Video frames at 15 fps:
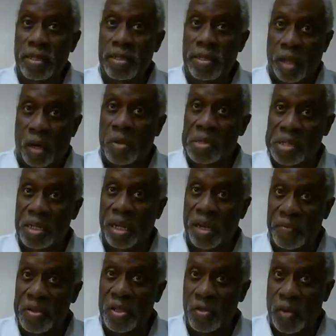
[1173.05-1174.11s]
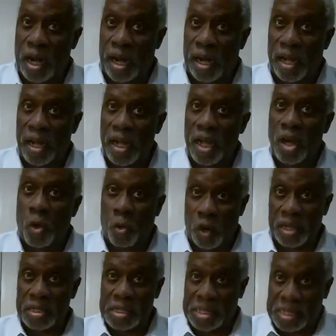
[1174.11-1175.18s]
those servants you are,
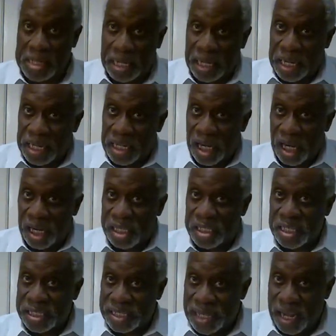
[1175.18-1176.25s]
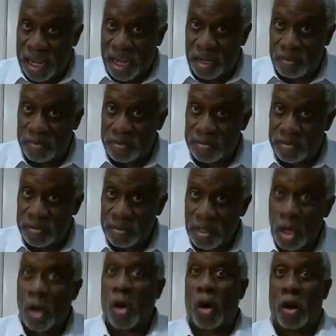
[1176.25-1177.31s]
whether sin unto death
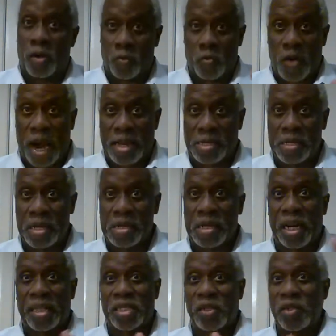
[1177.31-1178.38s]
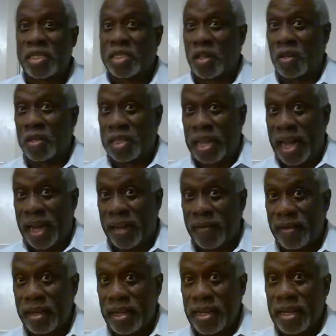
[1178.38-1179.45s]
or righteousness unto eternal
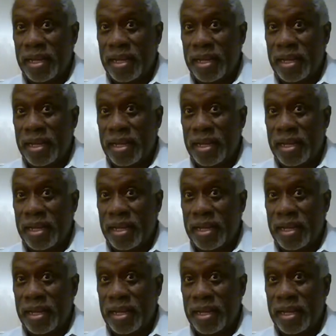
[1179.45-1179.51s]
life.